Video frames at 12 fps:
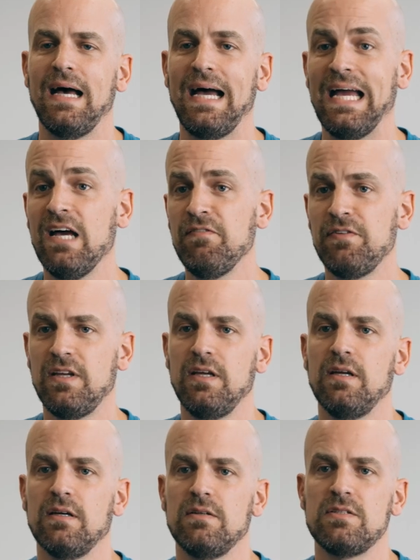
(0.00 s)
I have
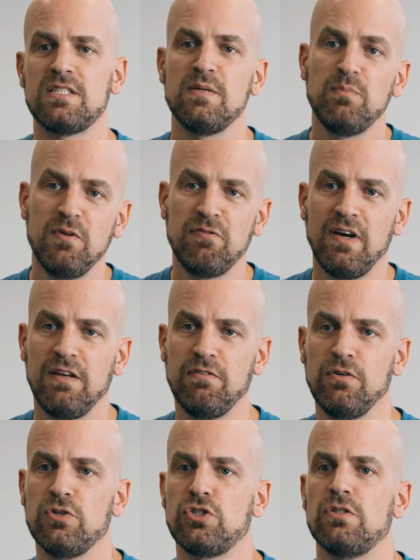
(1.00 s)
here a simplified
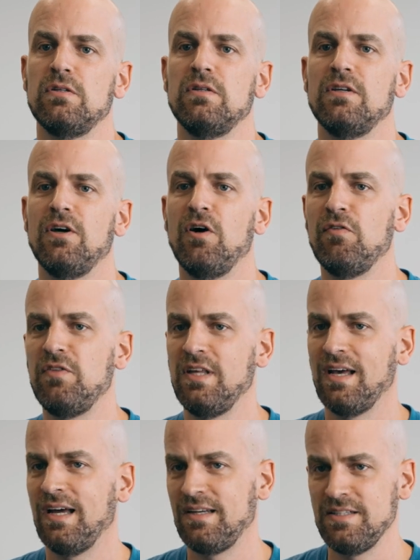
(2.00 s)
version of
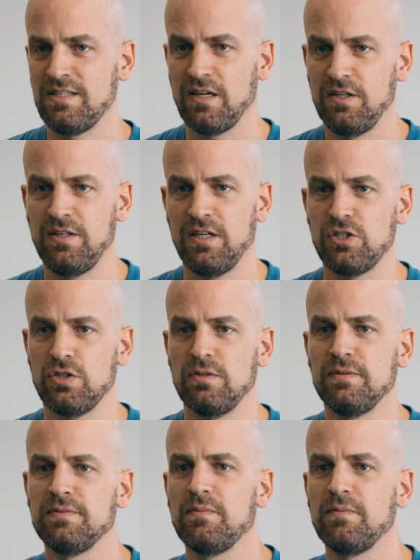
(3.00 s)
the Atlis architecture.